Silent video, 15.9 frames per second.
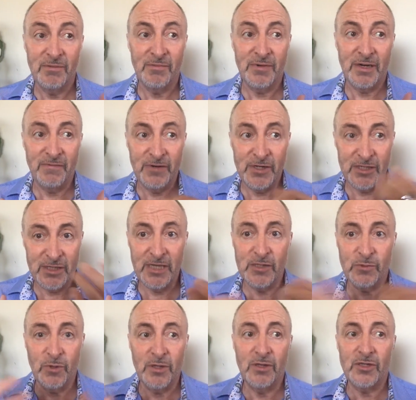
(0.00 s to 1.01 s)
by various
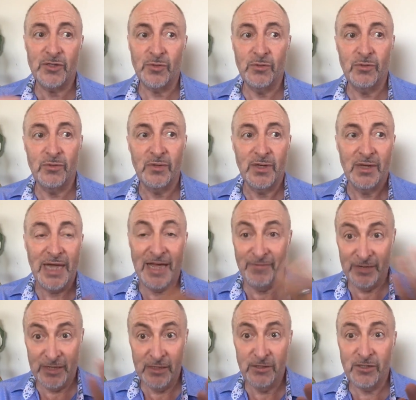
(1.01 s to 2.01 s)
things, whether it's through
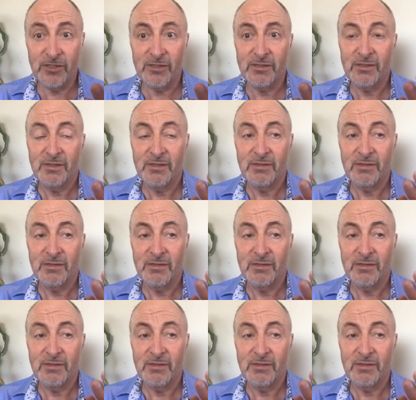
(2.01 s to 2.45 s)
evidence,